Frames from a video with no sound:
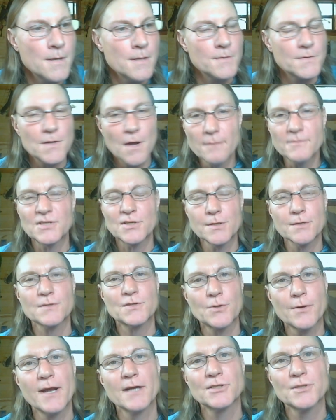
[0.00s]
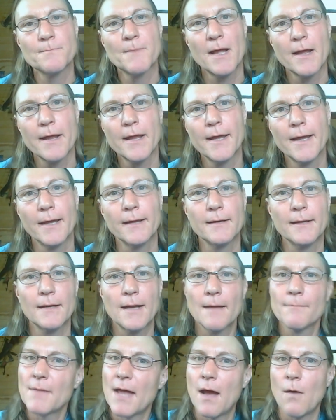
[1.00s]
So I'm still scratching my head, and
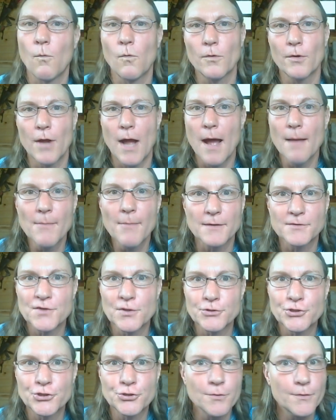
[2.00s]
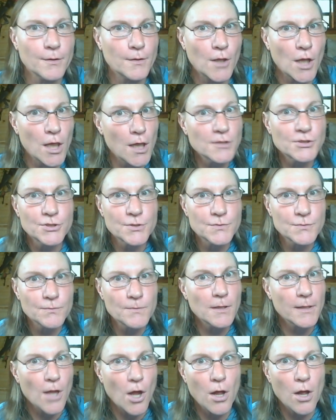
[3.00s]
I'm not I'm not so sure the clutch is
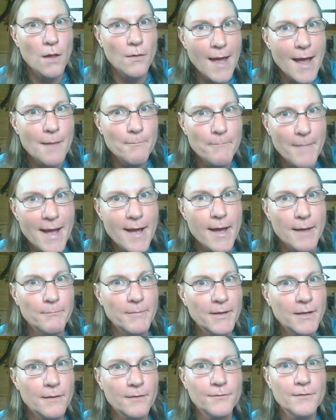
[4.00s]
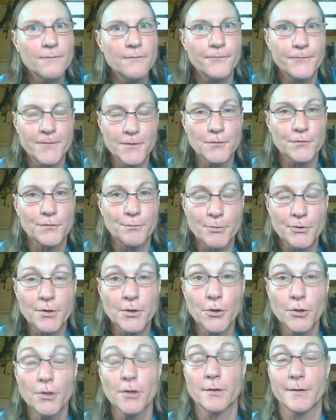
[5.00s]
really all that bad because it feels pretty
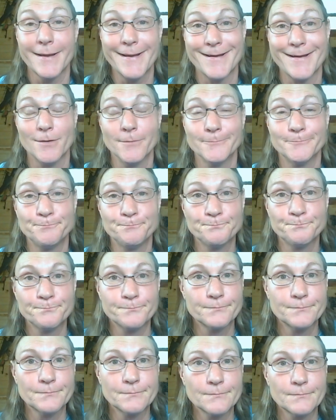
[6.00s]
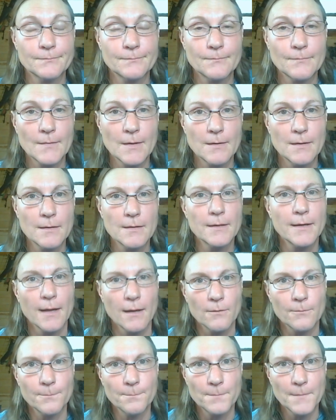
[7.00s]
good now.
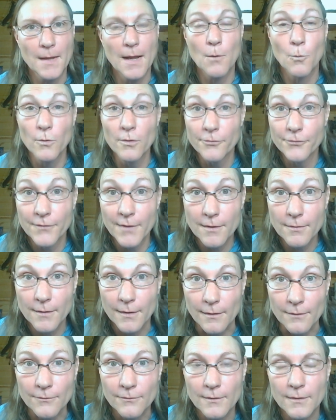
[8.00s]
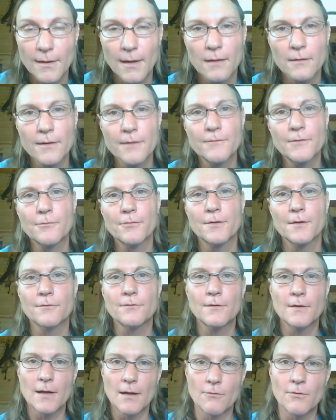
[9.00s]
Now, I will say this, and I'll leave you with this,
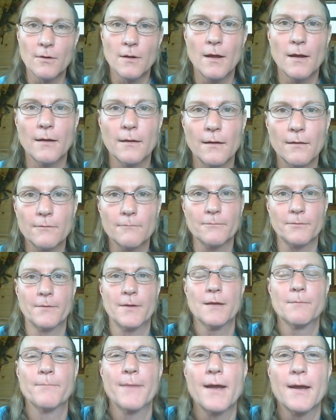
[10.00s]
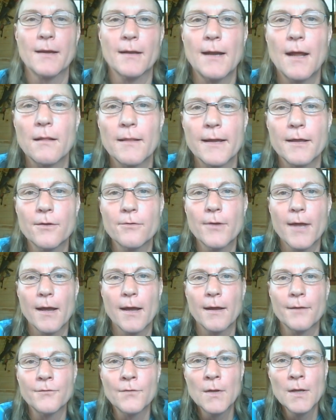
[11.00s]
and then I'll, I'll kick back and I'll let you
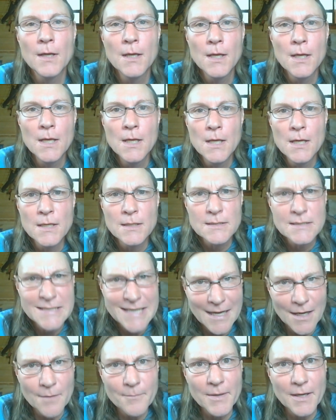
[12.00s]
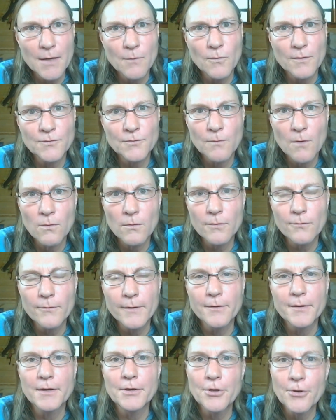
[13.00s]
guys tell me what's rolling
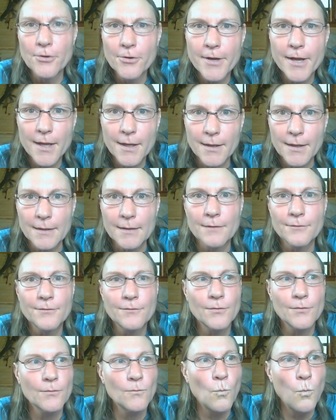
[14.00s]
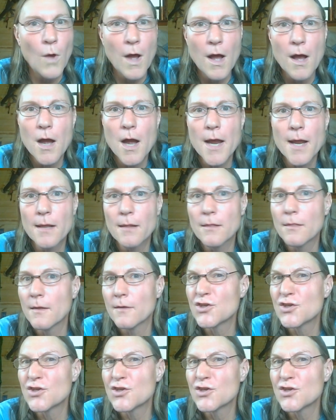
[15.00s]
around in your head as to why the